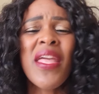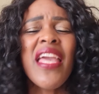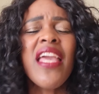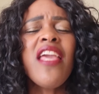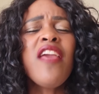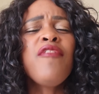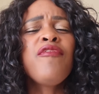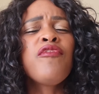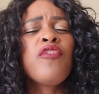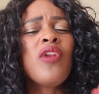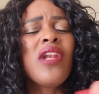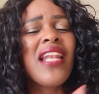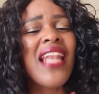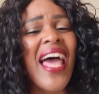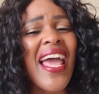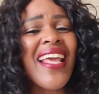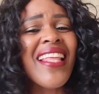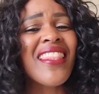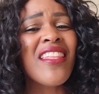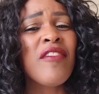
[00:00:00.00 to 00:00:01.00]
If you
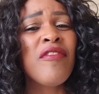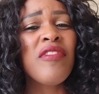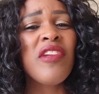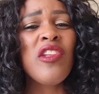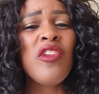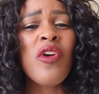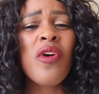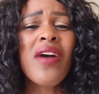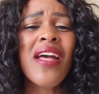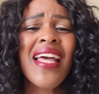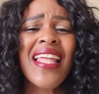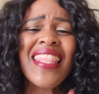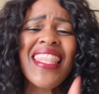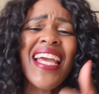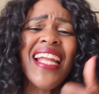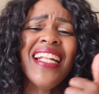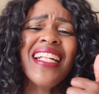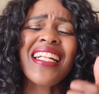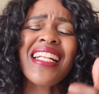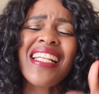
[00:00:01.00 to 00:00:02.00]
like the video,
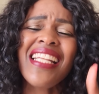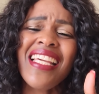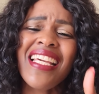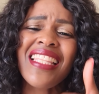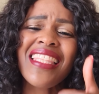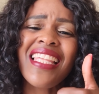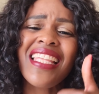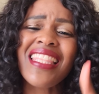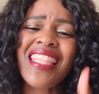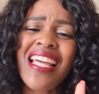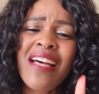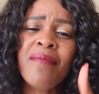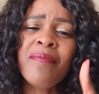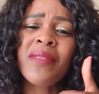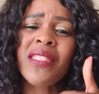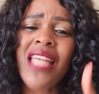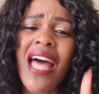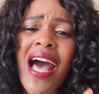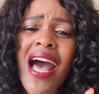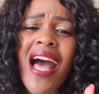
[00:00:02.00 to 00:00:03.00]
then click the
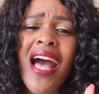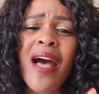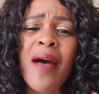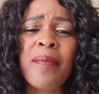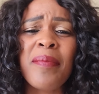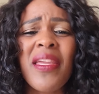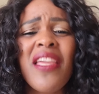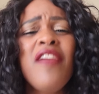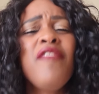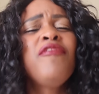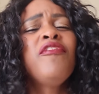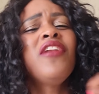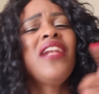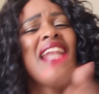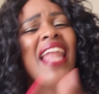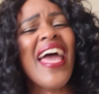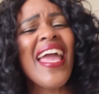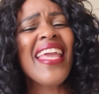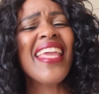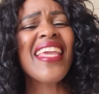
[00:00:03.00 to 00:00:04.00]
thumbs up. If you
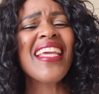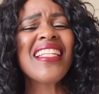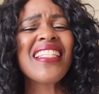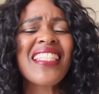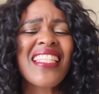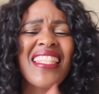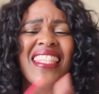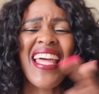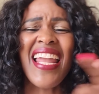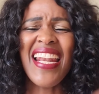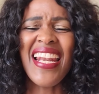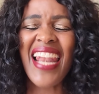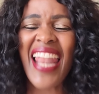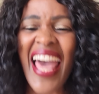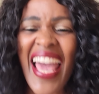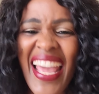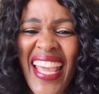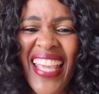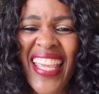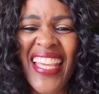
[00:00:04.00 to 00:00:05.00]
like it, then
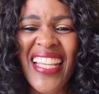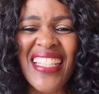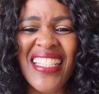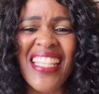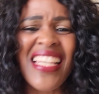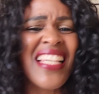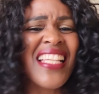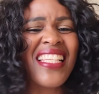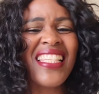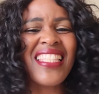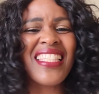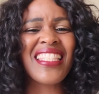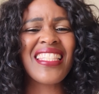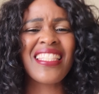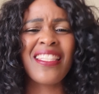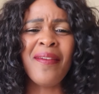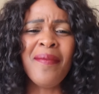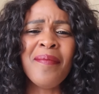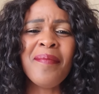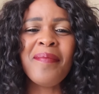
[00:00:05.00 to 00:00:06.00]
like it.
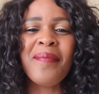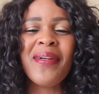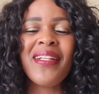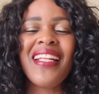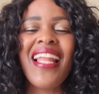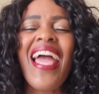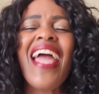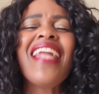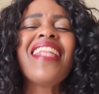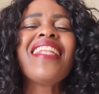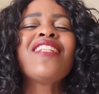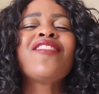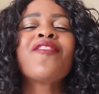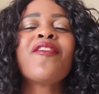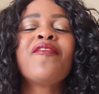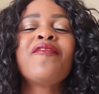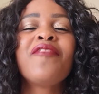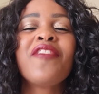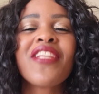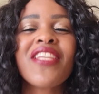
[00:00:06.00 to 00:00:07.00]
Simple. And
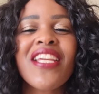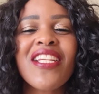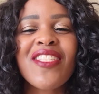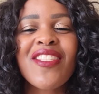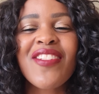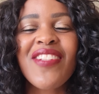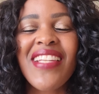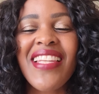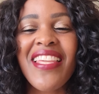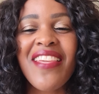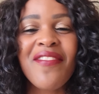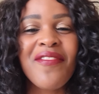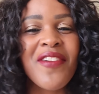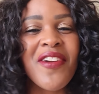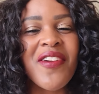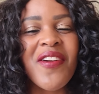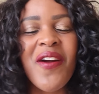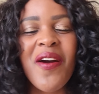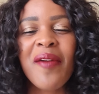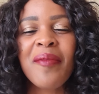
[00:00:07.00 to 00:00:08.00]
don't forget to leave your
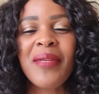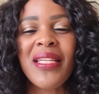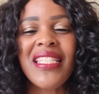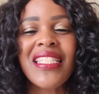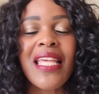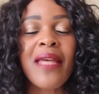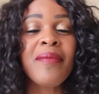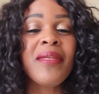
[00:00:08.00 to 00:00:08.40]
comments.